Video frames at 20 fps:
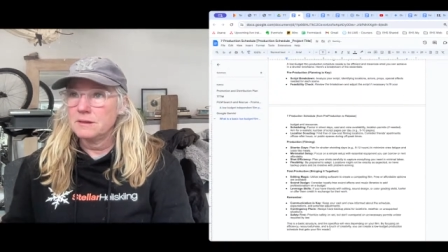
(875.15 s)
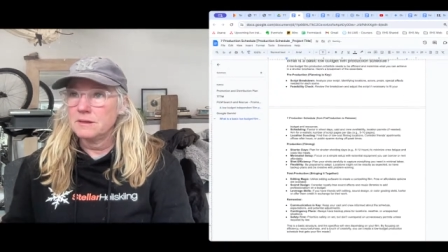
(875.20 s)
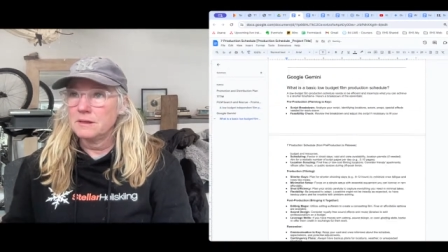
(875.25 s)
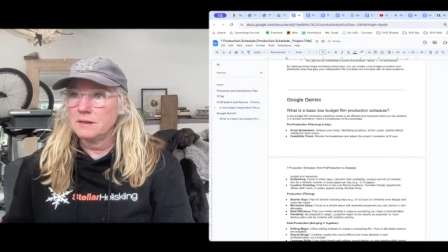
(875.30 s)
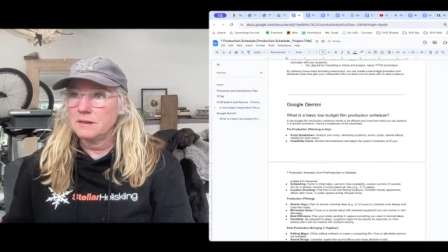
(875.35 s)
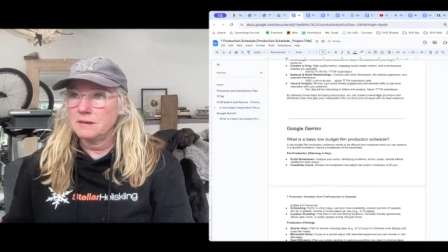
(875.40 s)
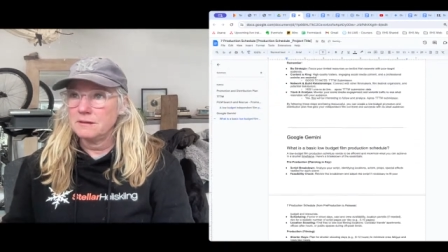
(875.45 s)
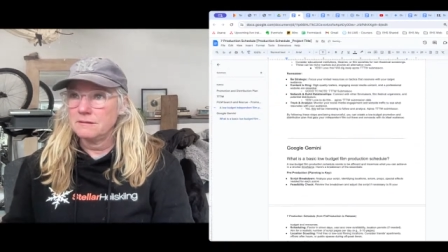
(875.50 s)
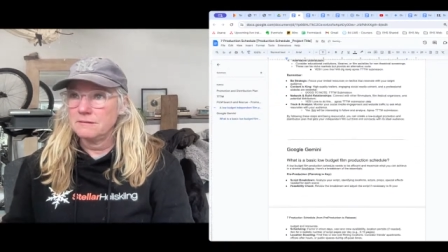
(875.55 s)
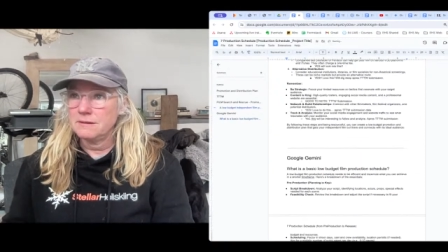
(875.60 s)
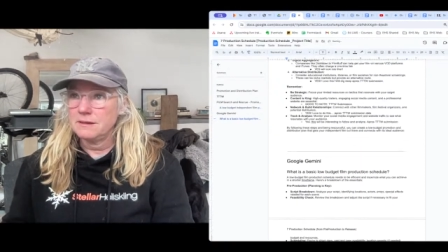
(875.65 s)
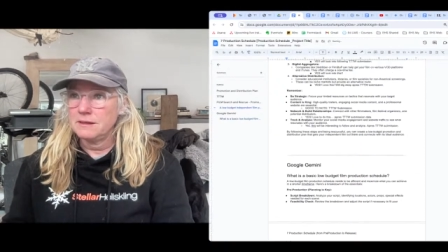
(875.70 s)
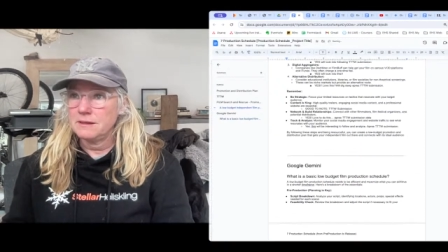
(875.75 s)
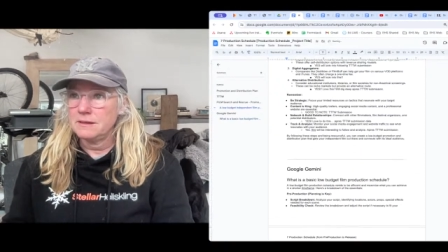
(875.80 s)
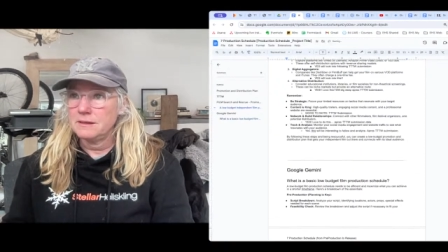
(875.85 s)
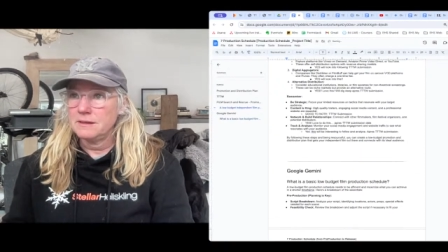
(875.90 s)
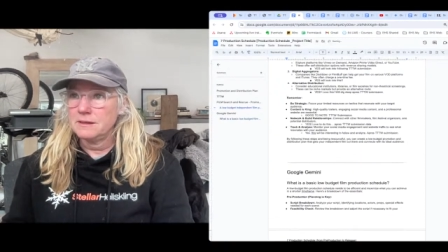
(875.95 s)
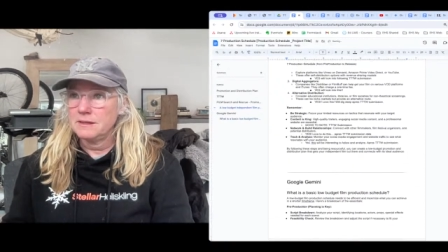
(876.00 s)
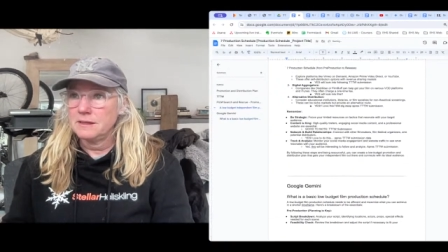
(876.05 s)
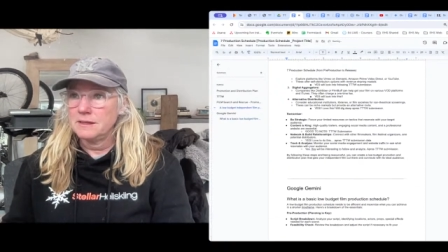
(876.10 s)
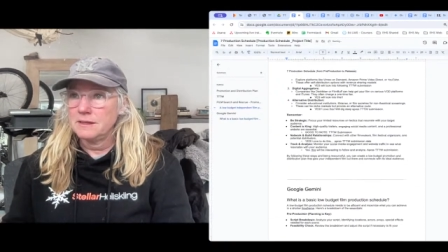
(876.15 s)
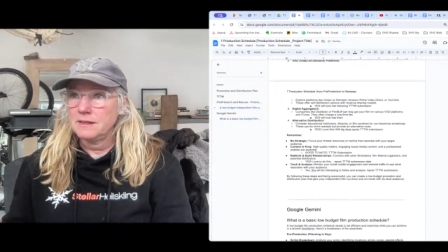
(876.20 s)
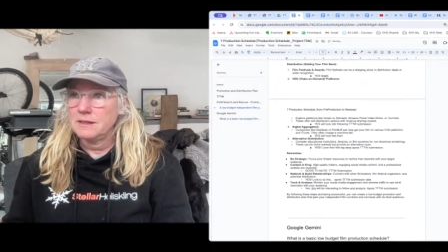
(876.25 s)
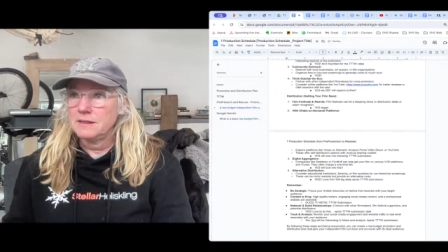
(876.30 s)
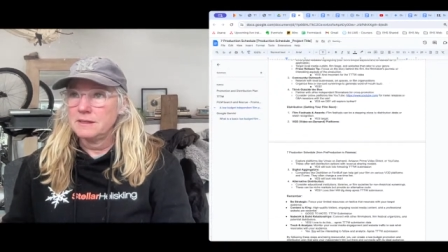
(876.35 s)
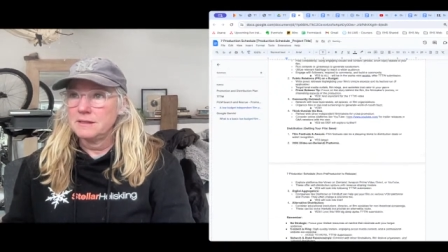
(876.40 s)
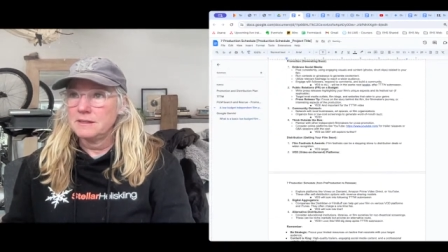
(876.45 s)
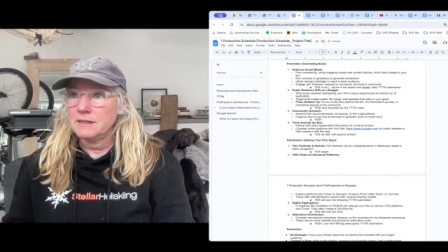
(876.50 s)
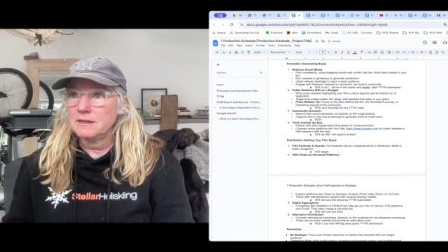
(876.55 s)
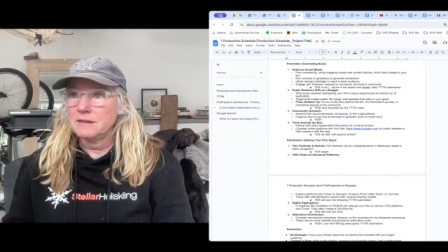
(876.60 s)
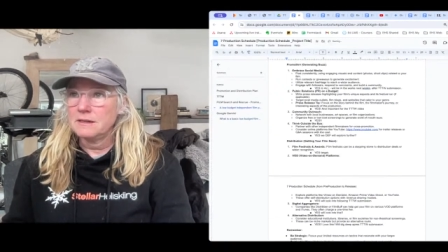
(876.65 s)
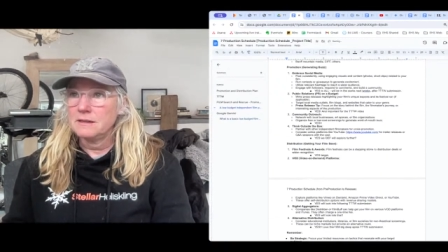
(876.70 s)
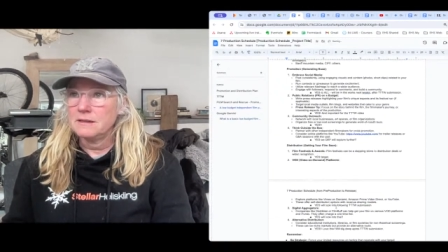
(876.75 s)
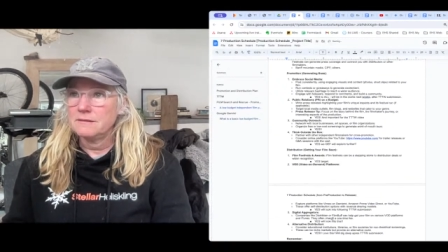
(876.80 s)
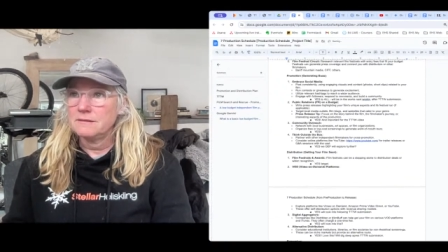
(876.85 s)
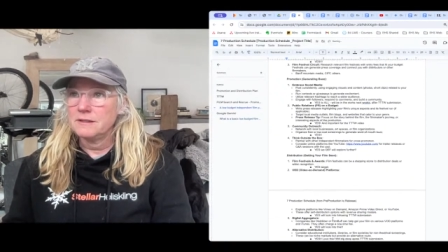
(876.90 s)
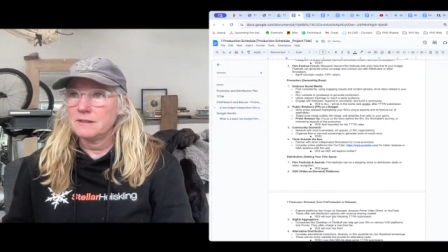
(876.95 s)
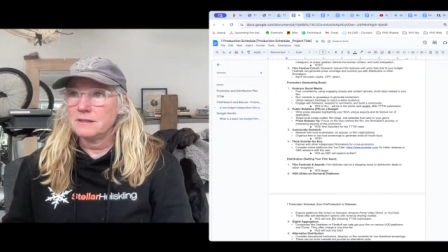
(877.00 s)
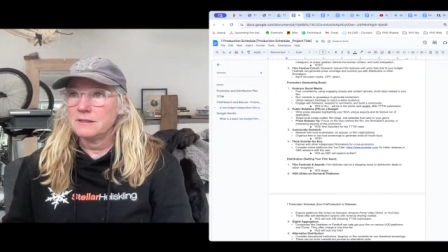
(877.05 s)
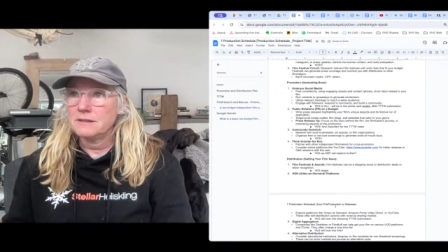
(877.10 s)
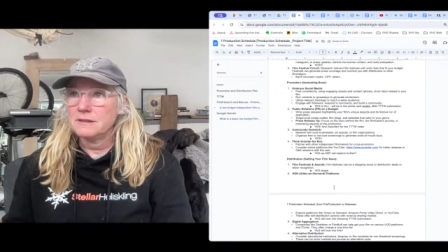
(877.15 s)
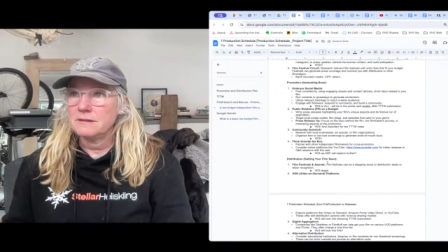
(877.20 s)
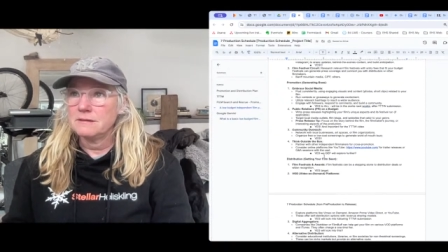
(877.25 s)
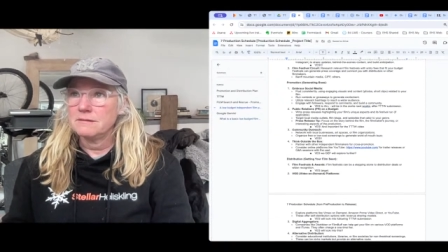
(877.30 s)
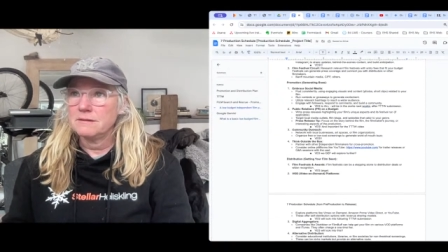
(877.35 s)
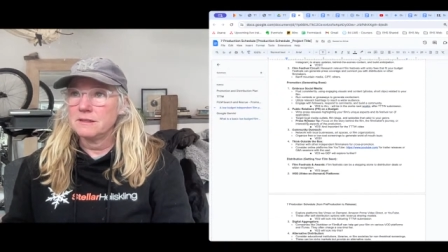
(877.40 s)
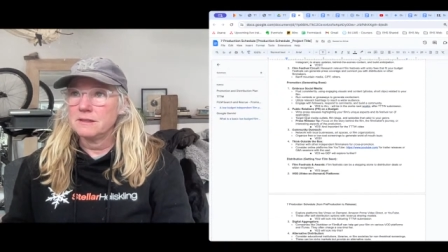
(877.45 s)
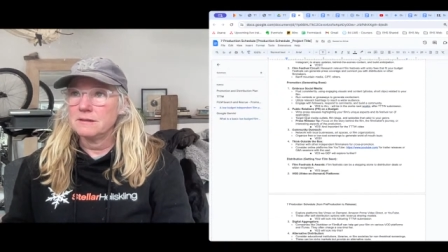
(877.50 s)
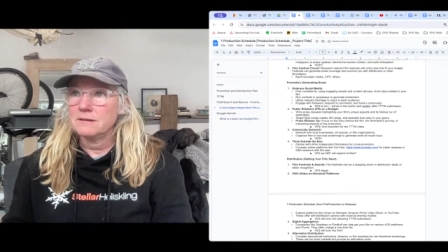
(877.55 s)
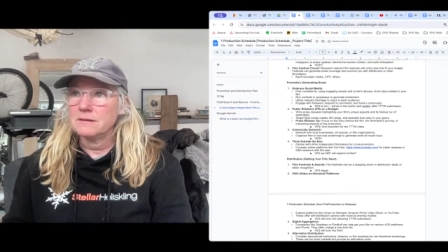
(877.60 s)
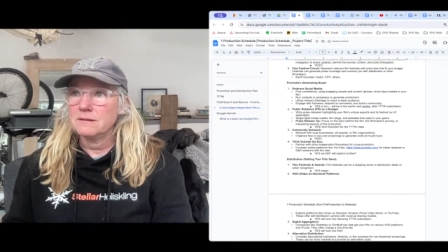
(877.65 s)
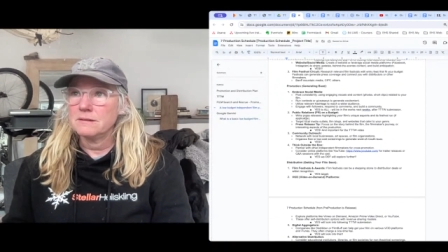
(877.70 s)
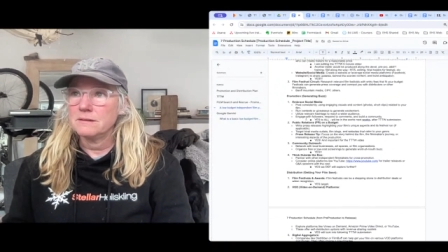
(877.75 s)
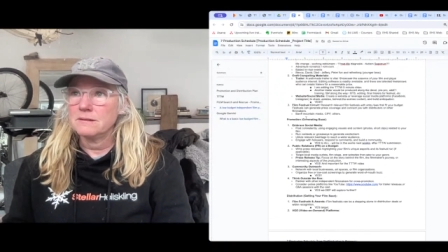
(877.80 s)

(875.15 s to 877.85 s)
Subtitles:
and then we take all of this and we go.